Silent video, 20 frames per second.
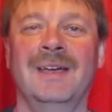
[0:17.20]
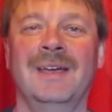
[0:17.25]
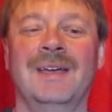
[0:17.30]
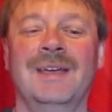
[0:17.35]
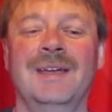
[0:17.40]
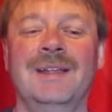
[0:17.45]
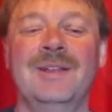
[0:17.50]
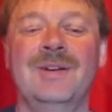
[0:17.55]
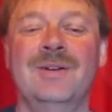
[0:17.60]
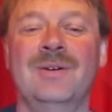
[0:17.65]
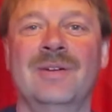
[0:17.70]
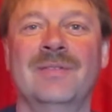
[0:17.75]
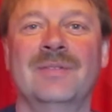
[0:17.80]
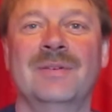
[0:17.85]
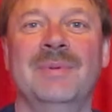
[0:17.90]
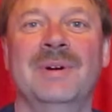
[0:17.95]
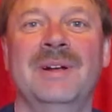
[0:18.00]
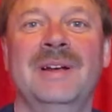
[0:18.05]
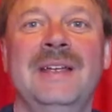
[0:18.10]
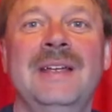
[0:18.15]
Hello
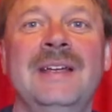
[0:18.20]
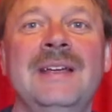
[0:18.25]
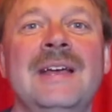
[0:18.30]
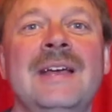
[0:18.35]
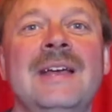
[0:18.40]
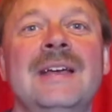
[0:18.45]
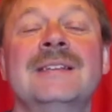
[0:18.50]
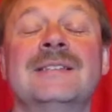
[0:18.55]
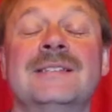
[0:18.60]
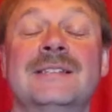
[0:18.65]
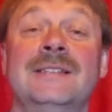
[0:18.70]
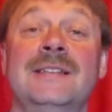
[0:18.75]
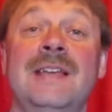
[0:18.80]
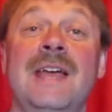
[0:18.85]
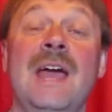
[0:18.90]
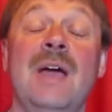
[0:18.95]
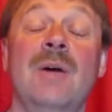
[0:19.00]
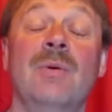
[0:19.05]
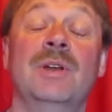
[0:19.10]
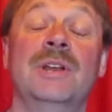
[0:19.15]
everybody.
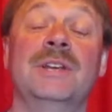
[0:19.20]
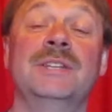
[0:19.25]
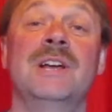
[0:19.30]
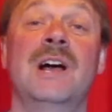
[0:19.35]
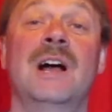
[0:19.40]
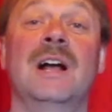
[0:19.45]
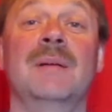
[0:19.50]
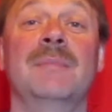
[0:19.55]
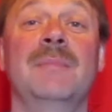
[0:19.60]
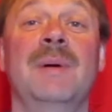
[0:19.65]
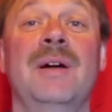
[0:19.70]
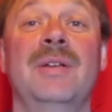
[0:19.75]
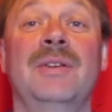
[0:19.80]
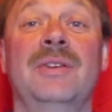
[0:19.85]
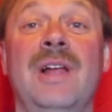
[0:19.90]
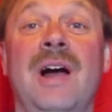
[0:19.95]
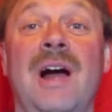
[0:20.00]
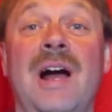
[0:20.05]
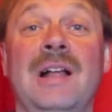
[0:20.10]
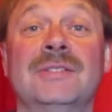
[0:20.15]
Today I want to talk
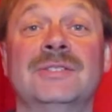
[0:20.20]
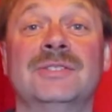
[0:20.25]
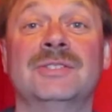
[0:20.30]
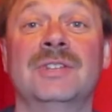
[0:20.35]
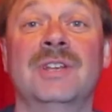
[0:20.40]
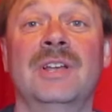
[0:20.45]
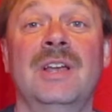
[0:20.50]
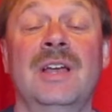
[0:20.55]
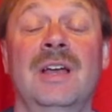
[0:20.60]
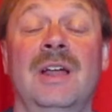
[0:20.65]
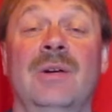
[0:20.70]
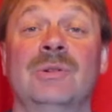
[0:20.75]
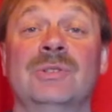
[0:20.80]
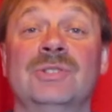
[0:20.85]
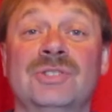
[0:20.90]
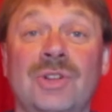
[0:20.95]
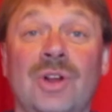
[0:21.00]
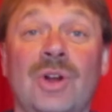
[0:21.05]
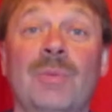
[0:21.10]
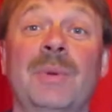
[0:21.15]
about knots. I want
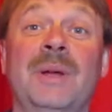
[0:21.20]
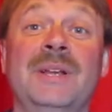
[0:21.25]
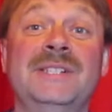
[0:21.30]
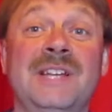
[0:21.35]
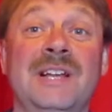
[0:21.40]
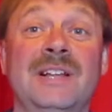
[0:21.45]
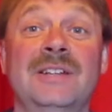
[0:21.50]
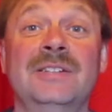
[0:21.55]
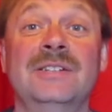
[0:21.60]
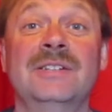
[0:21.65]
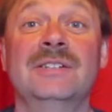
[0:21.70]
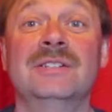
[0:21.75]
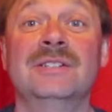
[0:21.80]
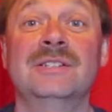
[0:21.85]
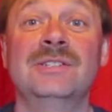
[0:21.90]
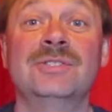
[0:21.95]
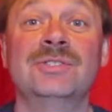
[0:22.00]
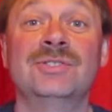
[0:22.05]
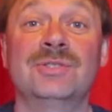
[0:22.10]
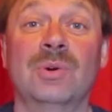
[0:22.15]
to start by telling you a
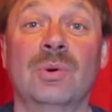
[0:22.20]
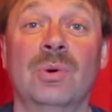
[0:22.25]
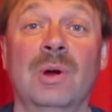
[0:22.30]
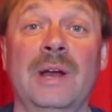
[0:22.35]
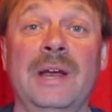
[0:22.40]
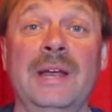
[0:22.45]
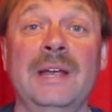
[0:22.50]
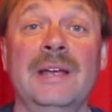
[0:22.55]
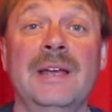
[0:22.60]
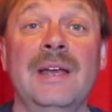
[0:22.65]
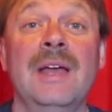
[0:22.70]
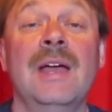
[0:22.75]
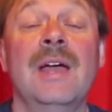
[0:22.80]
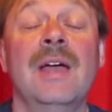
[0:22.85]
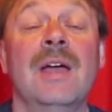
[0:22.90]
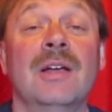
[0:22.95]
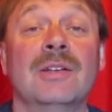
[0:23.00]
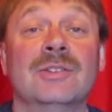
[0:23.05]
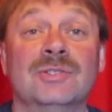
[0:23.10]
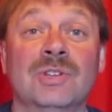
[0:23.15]
little story.
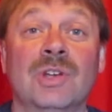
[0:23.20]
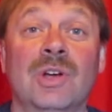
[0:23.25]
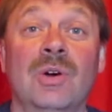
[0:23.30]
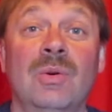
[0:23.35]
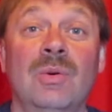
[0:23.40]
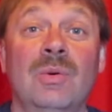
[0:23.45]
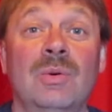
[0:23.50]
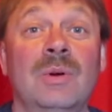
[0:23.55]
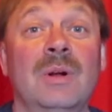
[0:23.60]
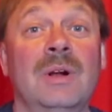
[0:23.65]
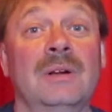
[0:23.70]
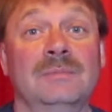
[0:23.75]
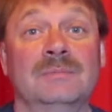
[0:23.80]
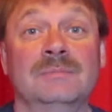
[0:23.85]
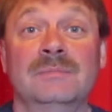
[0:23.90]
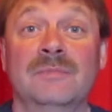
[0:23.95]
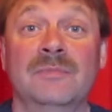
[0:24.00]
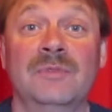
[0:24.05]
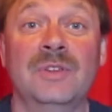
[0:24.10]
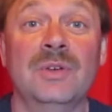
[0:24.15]
So
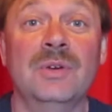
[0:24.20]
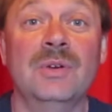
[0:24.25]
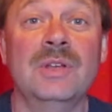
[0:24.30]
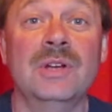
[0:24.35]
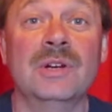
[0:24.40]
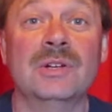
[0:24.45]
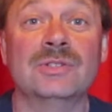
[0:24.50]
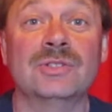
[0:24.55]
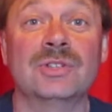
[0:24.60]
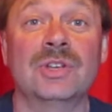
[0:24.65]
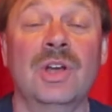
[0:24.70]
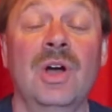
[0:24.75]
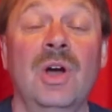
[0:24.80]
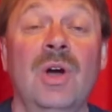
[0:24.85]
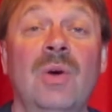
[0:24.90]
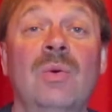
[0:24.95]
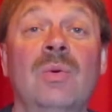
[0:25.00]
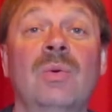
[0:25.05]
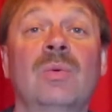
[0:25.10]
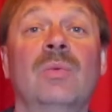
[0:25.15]
a few years
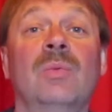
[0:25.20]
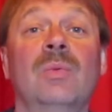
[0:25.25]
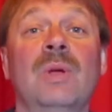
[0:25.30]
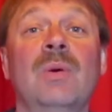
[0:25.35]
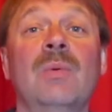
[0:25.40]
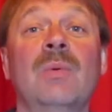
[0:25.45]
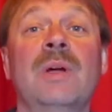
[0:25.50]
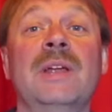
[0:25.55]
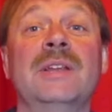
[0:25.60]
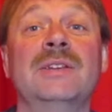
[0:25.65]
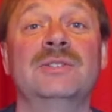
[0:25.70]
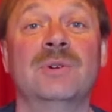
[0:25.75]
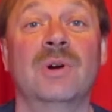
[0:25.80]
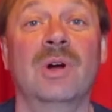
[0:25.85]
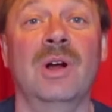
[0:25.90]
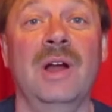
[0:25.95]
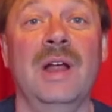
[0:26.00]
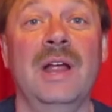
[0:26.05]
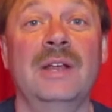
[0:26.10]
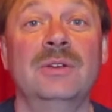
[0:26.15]
ago we went to
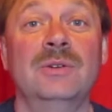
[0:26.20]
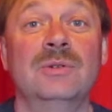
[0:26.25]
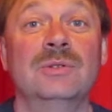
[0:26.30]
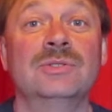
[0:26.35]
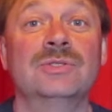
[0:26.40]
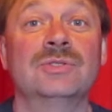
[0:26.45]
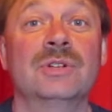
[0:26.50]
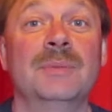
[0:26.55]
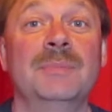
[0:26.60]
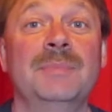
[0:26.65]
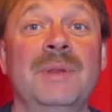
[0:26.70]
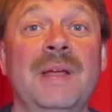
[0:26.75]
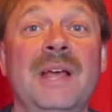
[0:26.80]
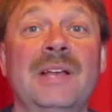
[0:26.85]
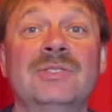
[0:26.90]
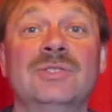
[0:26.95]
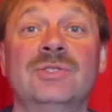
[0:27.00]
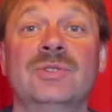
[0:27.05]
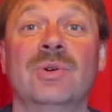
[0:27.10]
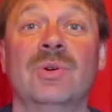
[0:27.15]
our annual trip to
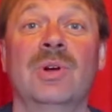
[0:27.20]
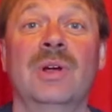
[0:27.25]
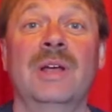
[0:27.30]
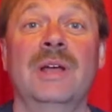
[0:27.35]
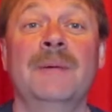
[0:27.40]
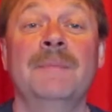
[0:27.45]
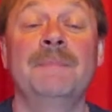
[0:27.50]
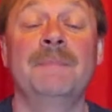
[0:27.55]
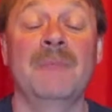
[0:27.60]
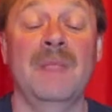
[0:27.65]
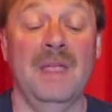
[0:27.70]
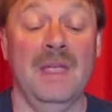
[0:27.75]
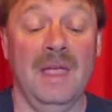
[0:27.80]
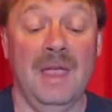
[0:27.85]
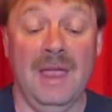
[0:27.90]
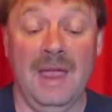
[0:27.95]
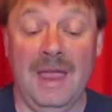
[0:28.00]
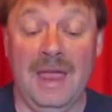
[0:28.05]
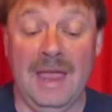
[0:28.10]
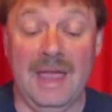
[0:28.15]
Astoria,
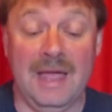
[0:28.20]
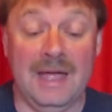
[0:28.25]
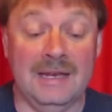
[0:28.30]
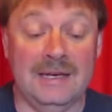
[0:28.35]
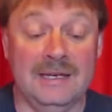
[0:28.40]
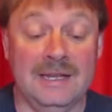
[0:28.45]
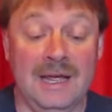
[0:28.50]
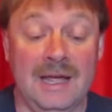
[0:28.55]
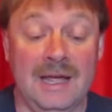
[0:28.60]
and